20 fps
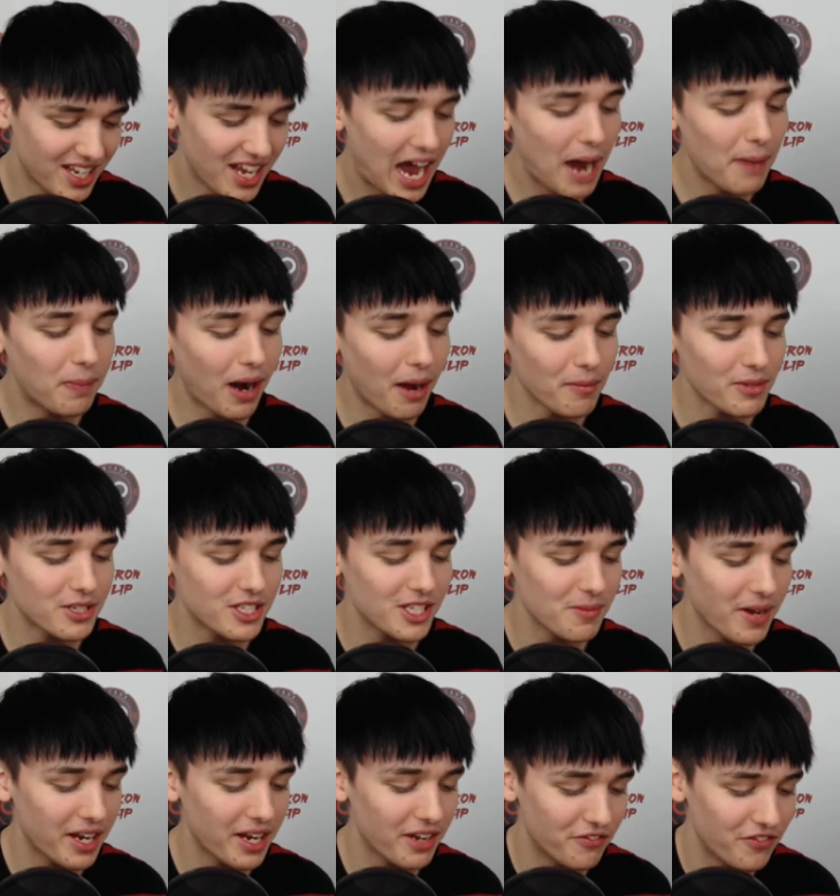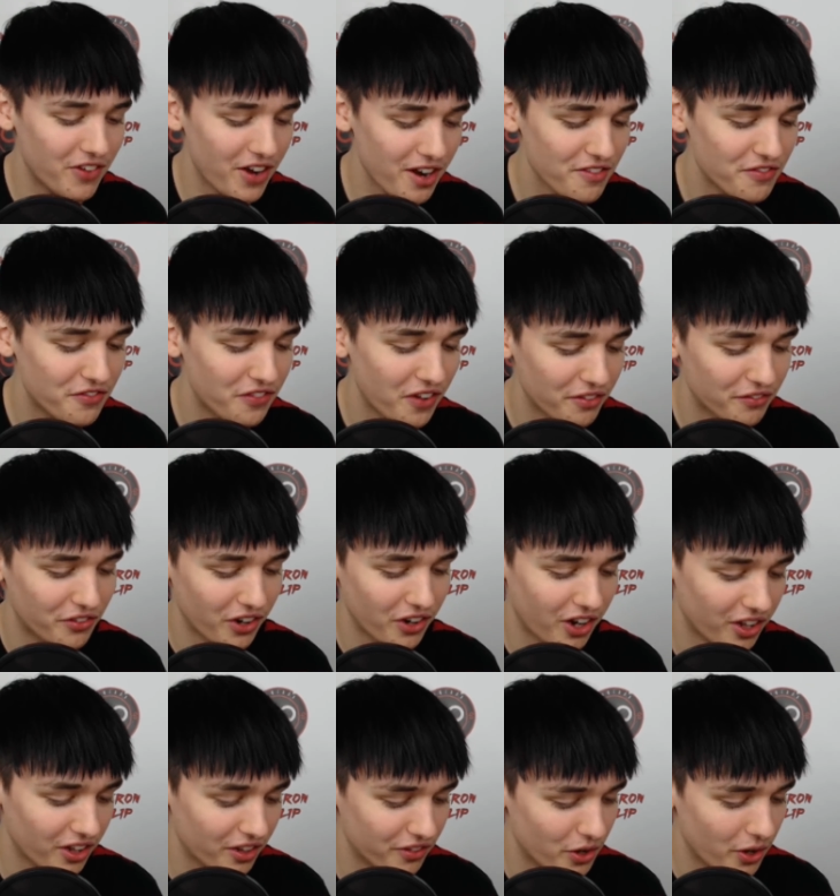I promise to make it very fun for
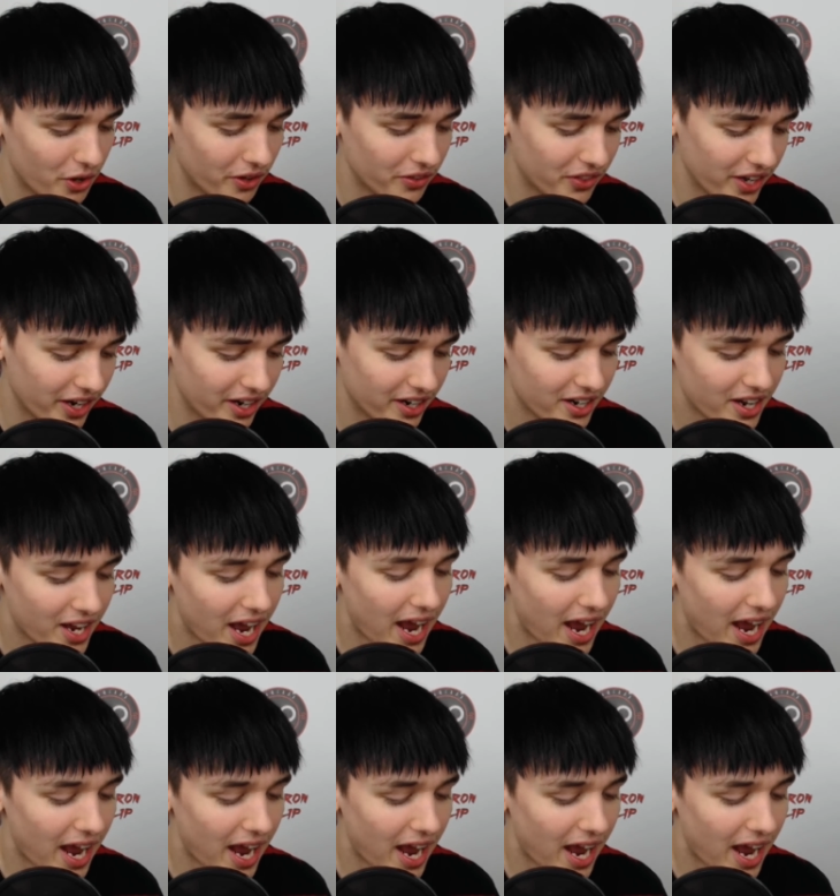all of you out there.